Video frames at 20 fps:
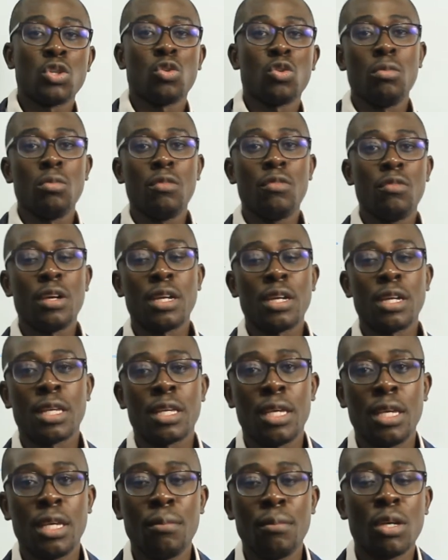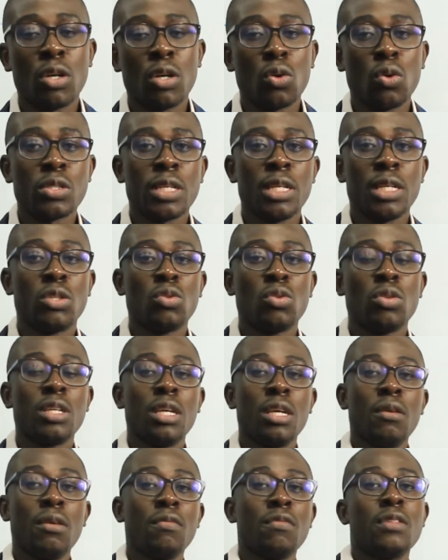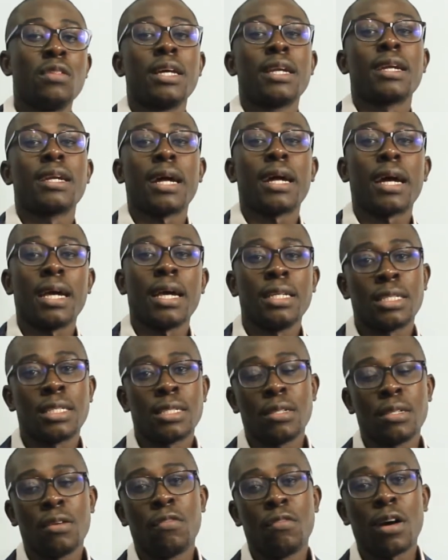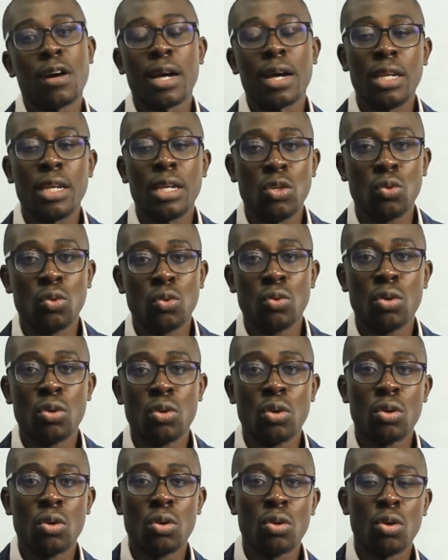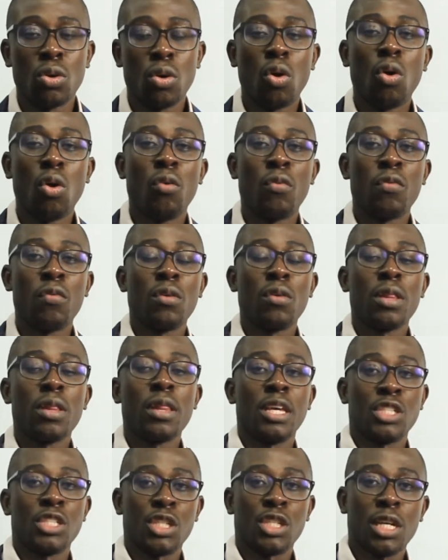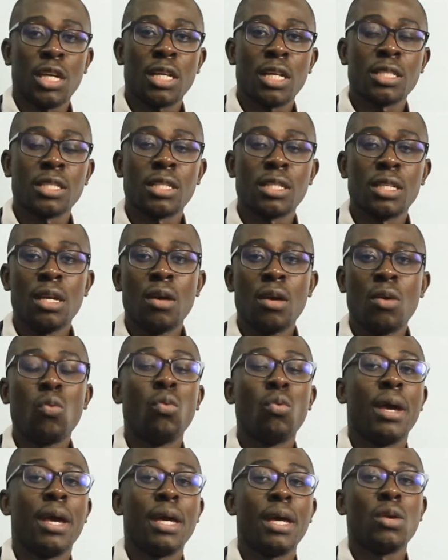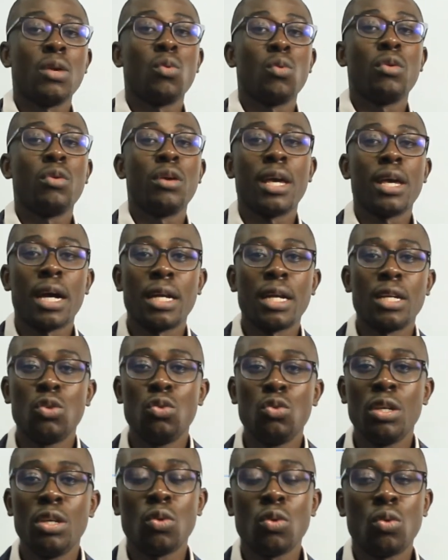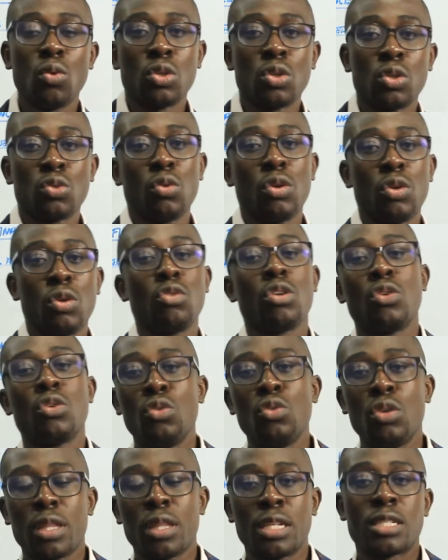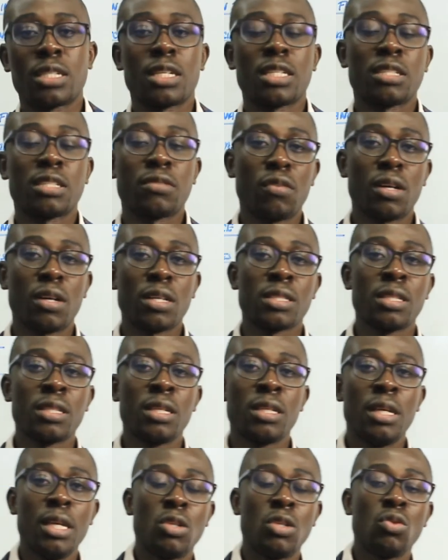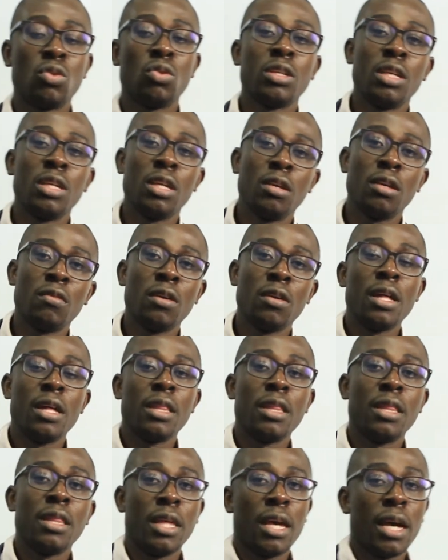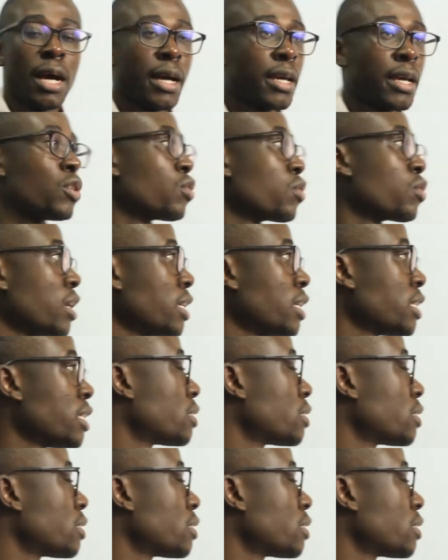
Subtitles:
will be very key because it will give the right value of the shares when we are doing what? When you are doing the transfers. It will give the accurate